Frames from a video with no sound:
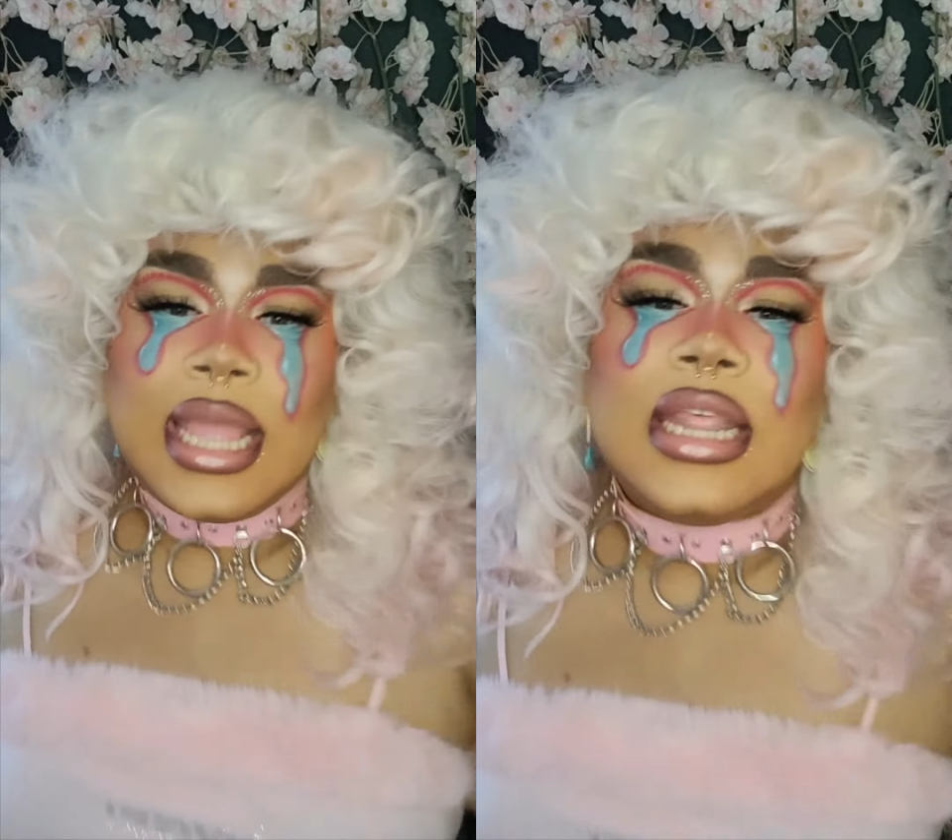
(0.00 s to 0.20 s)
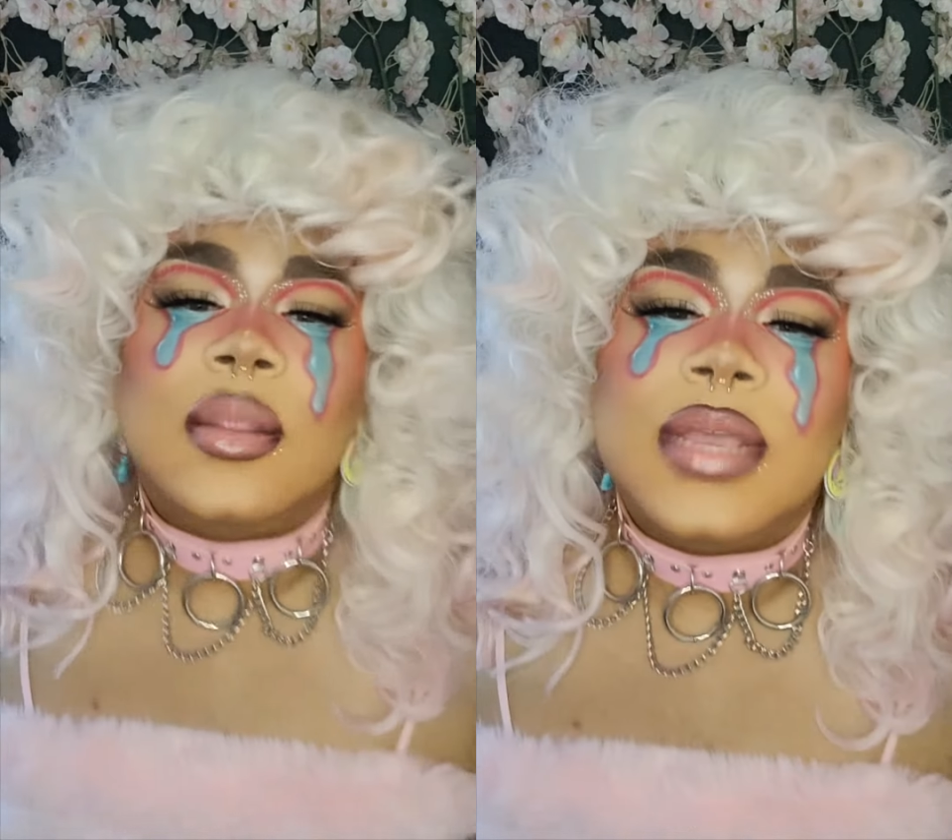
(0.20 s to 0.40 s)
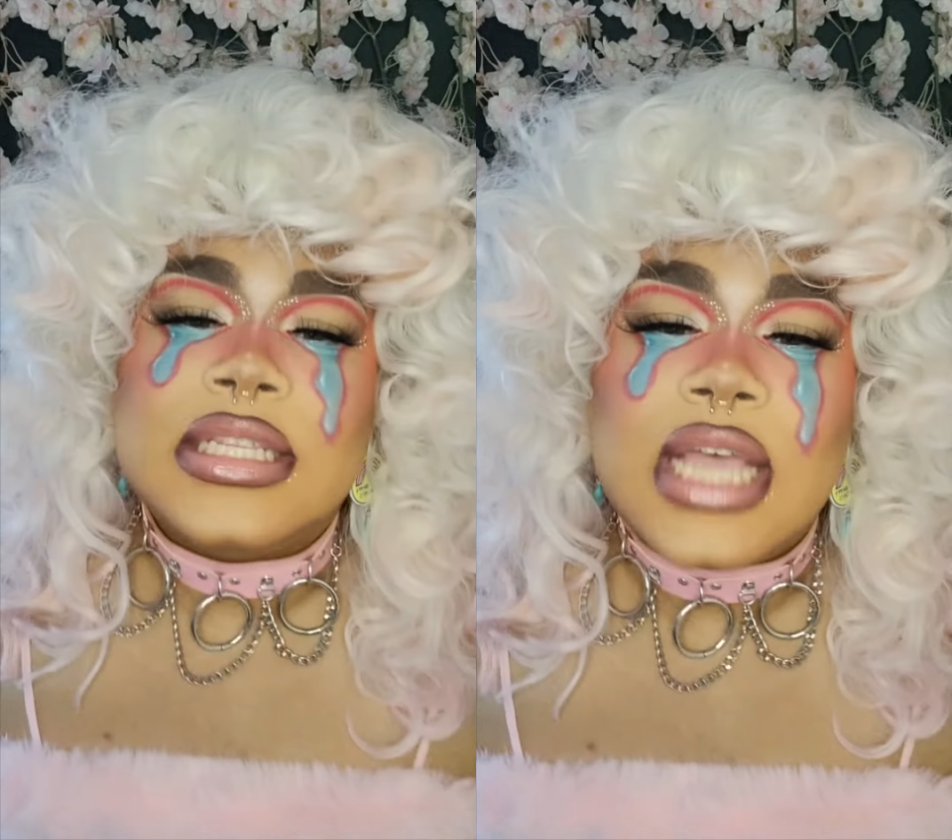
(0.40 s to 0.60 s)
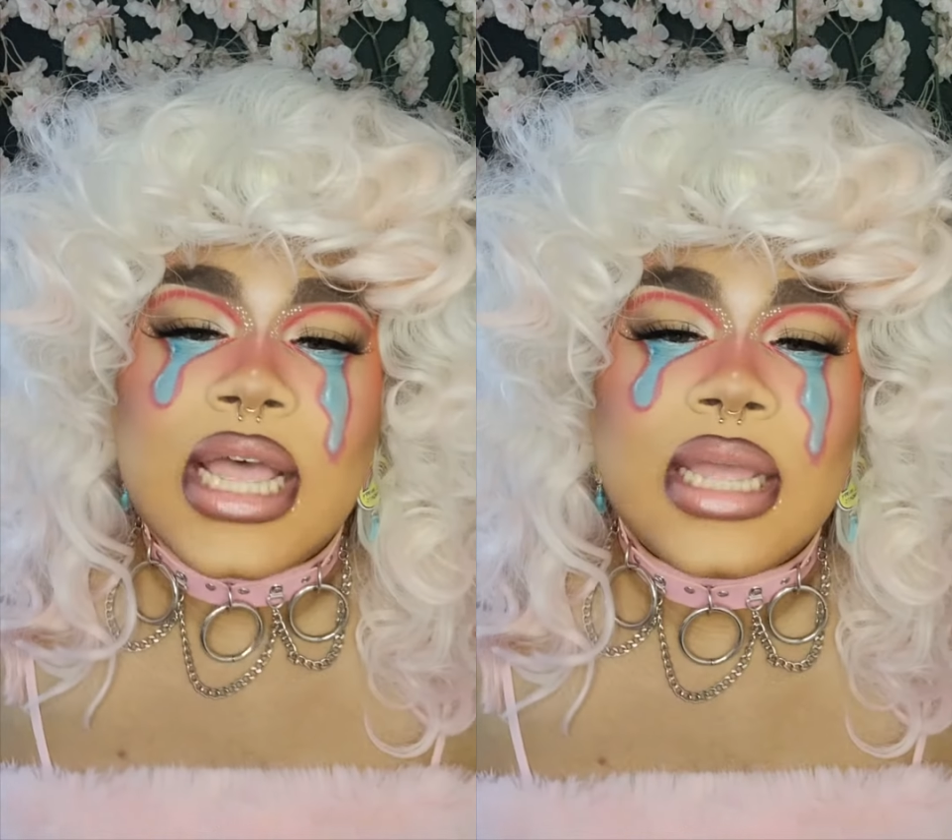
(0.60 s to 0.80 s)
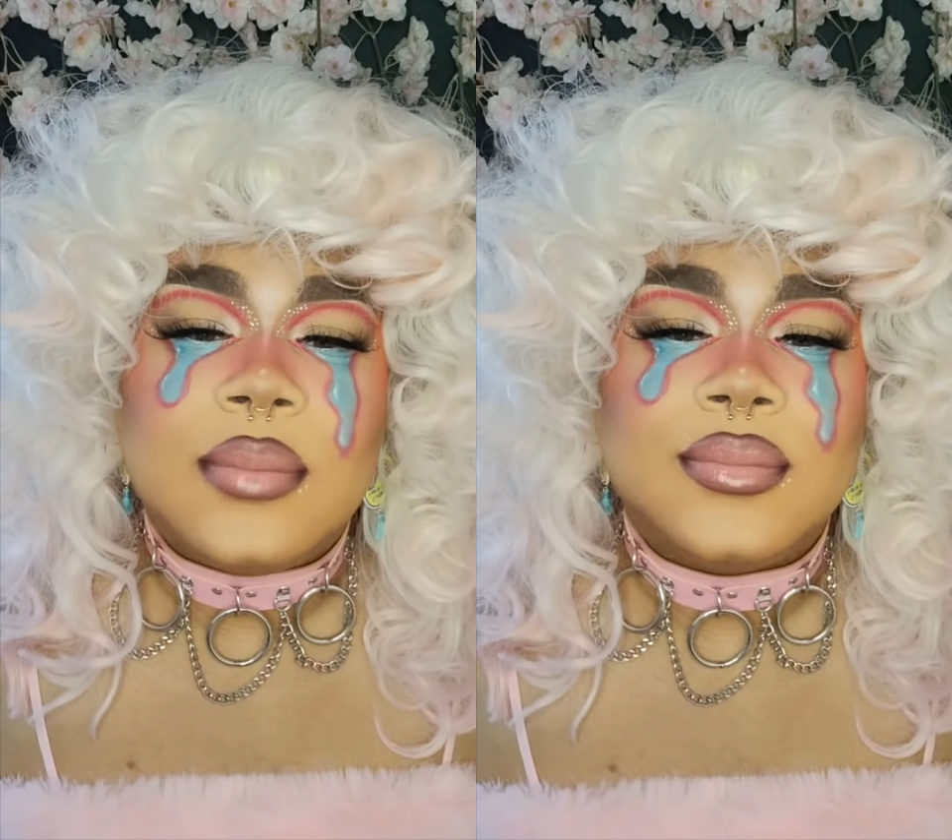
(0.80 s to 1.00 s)
And in the
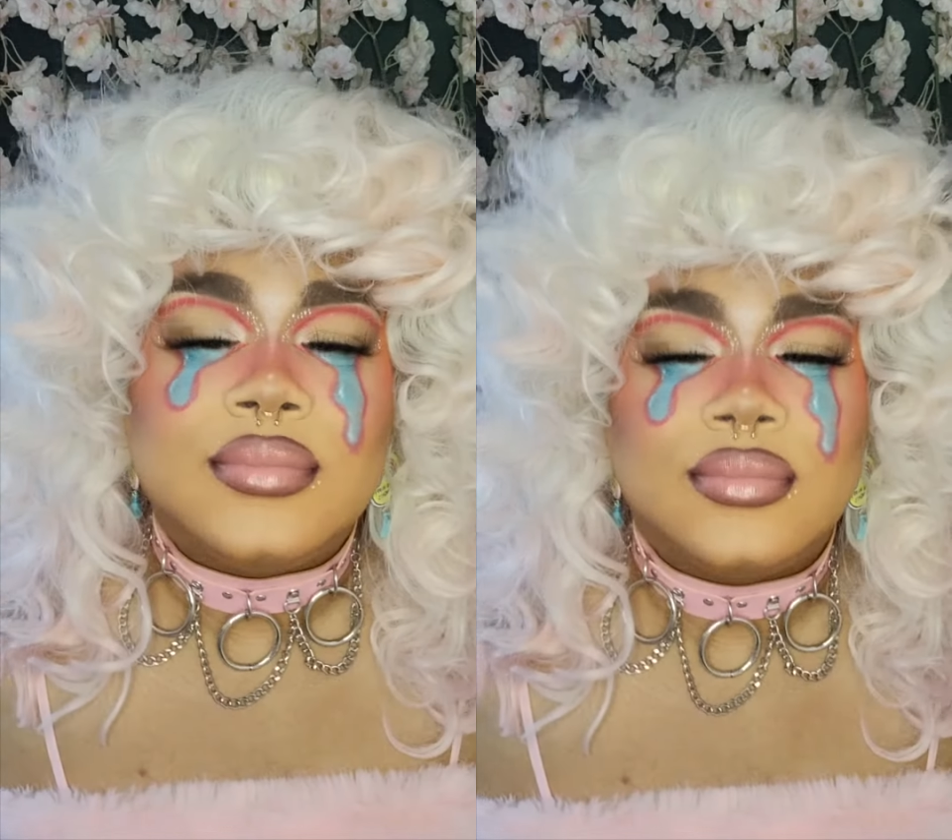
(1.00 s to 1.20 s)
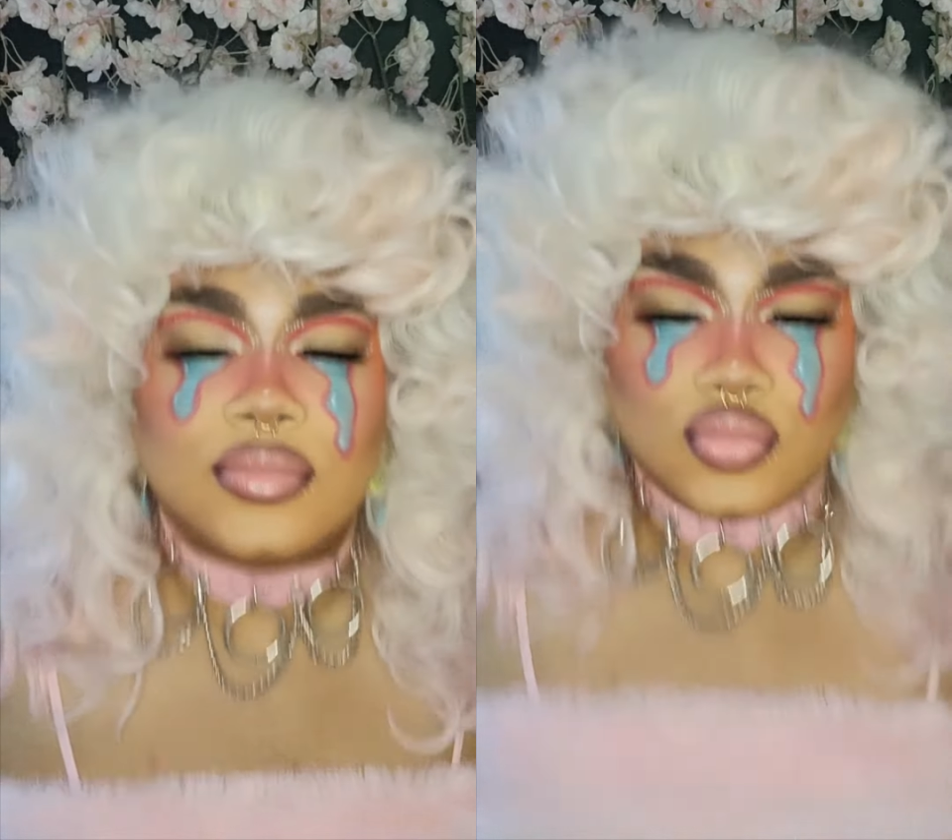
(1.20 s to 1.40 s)
meantime,